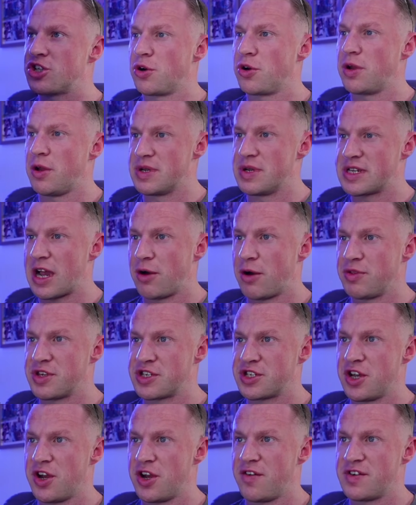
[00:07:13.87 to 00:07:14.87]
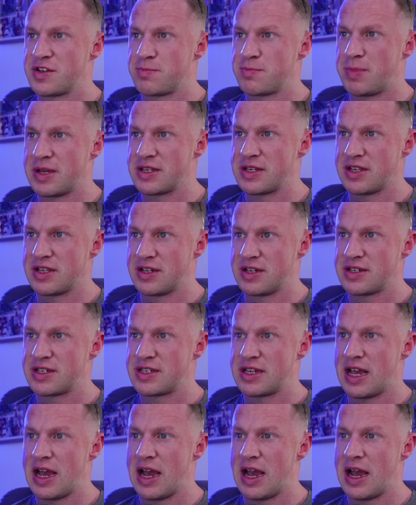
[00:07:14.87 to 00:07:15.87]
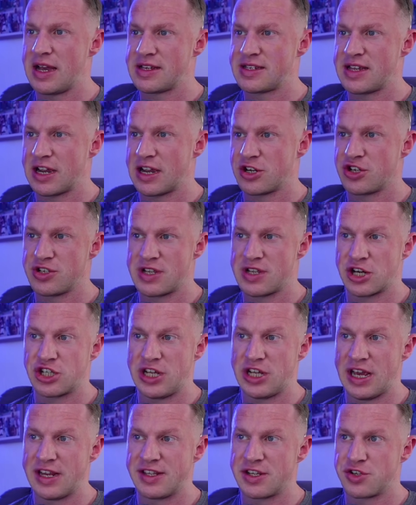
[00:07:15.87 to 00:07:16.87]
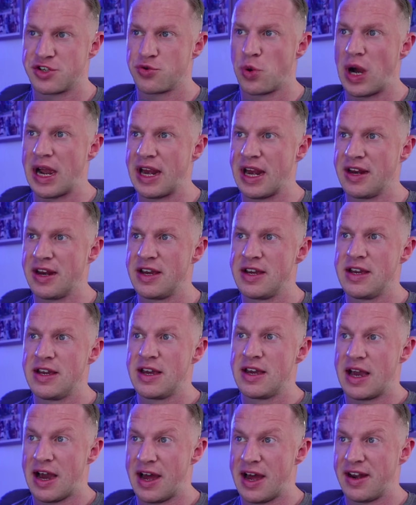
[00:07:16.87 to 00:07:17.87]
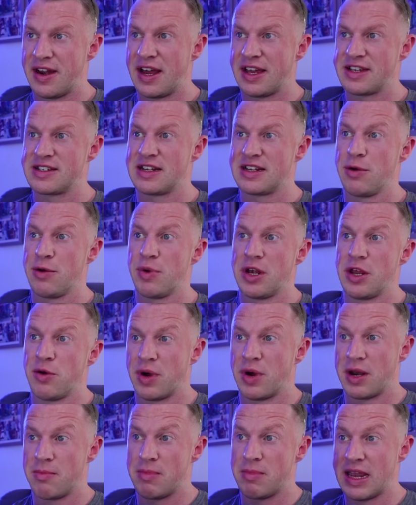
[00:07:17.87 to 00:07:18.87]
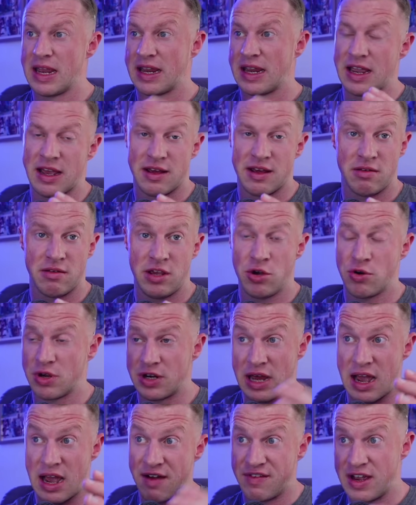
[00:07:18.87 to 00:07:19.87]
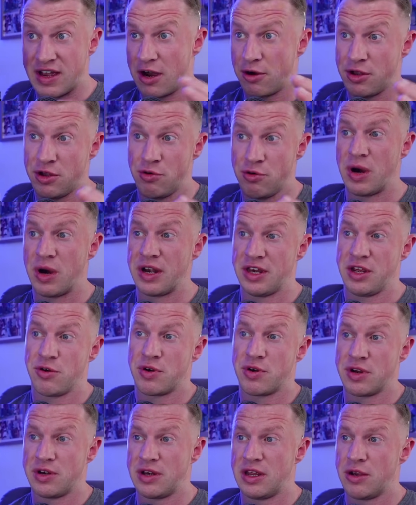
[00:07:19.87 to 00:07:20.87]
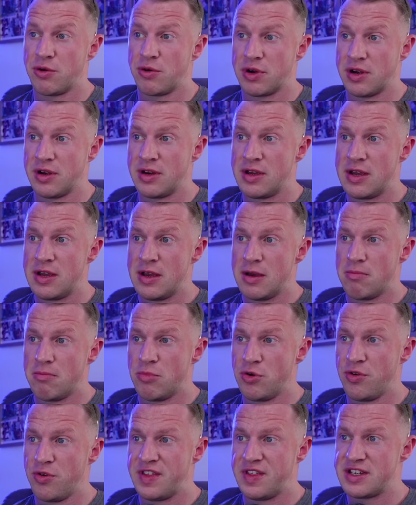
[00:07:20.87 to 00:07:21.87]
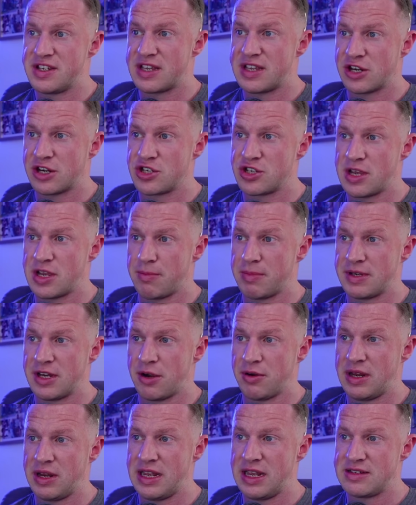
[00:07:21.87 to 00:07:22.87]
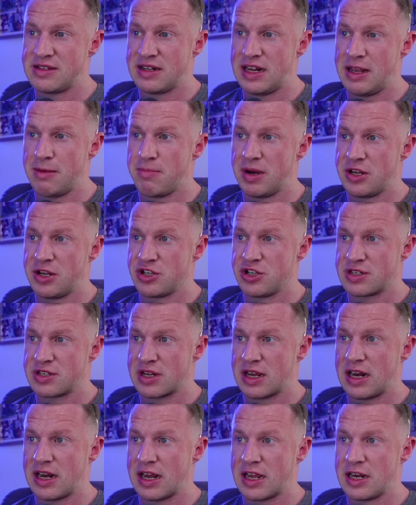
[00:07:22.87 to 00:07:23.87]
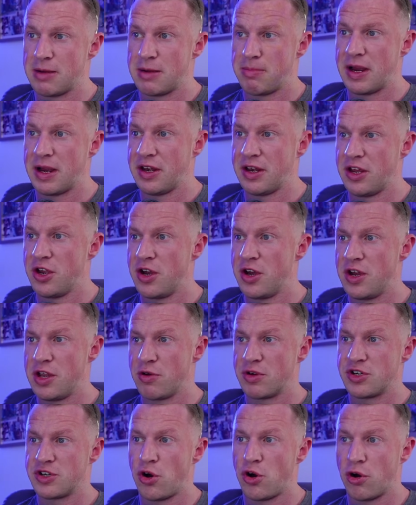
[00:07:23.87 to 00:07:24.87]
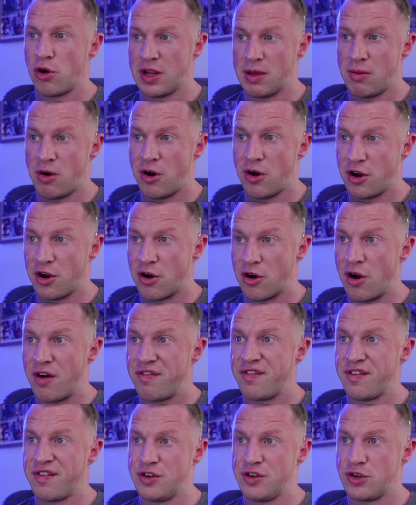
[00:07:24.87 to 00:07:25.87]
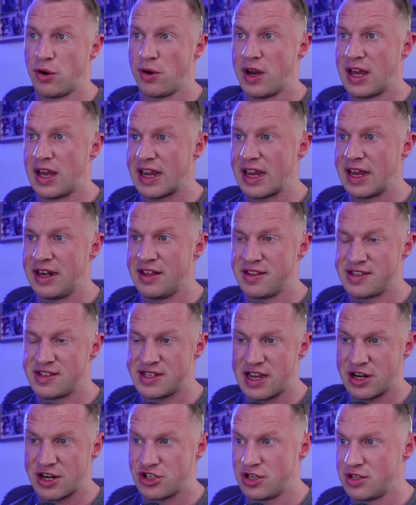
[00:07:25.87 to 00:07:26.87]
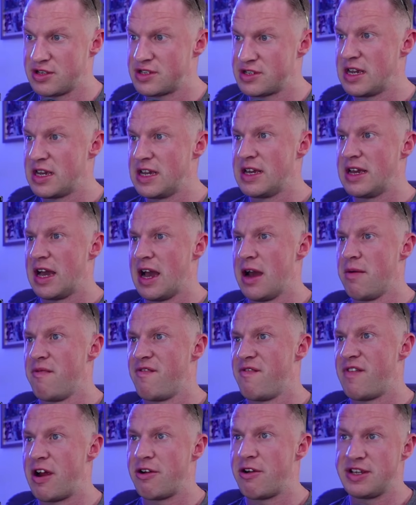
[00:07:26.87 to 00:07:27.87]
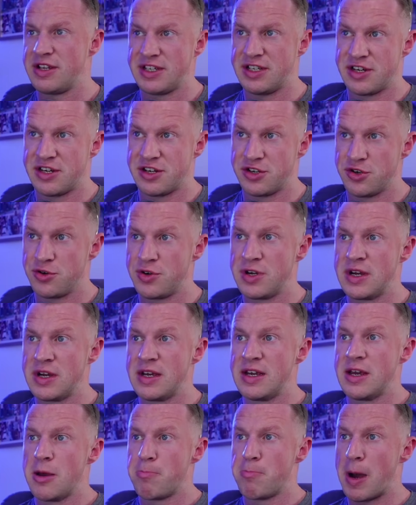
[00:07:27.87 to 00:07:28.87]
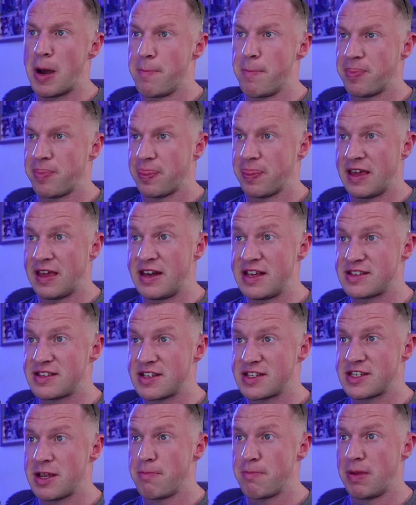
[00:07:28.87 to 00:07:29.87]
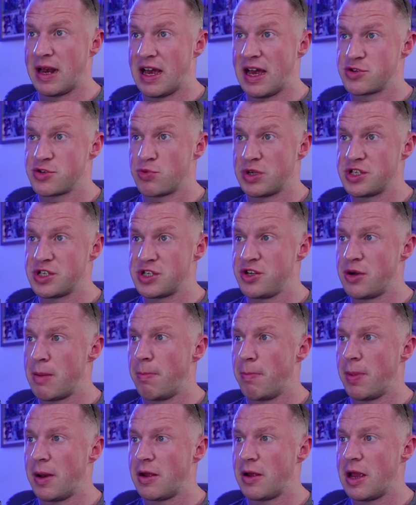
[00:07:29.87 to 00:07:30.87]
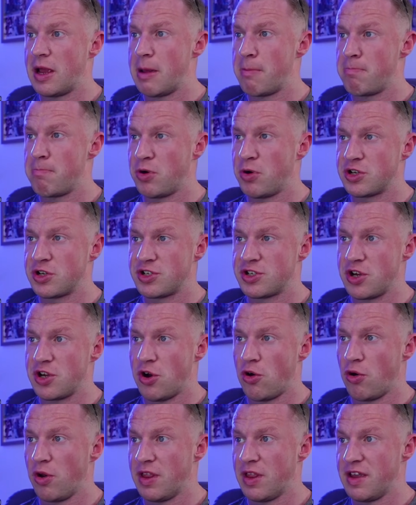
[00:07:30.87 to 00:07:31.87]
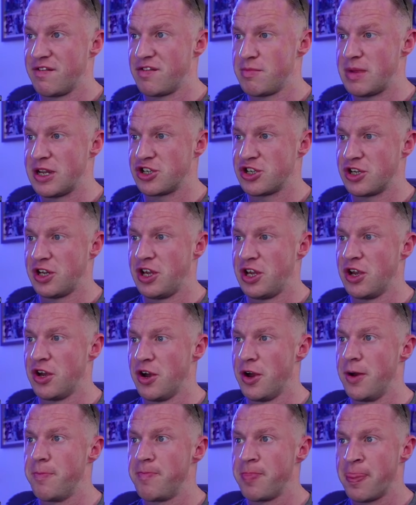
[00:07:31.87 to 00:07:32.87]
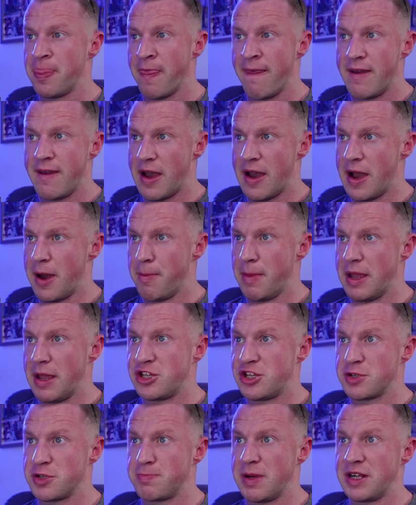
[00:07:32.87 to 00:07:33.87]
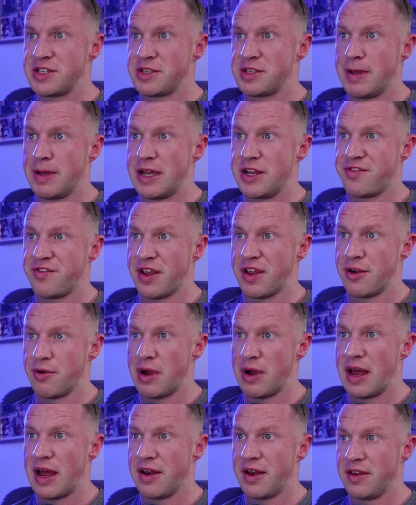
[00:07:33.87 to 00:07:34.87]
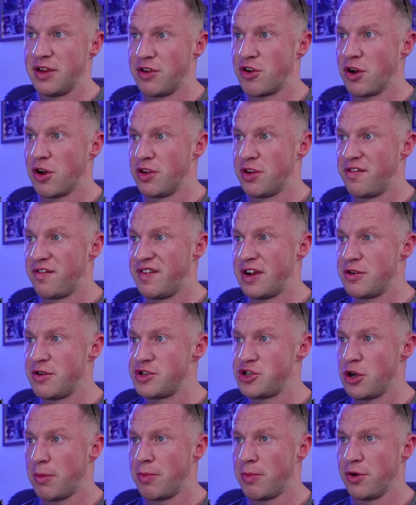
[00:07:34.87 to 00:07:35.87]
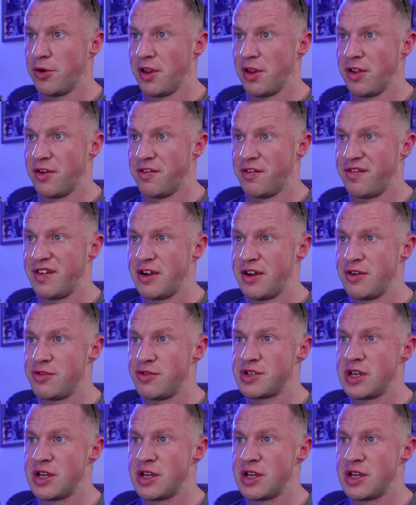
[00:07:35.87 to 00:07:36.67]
you is how the service business sections actually intertwine nicely when you want to make it. You can have it how you want. You can move these sections up and down easily by just clicking a button here. You can toggle them on or off if you don't like any of the sections. Very easy to do. But it is as simple as once you input all the information here, it just builds the page for you. And you've got the reviews, you upload all the reviews,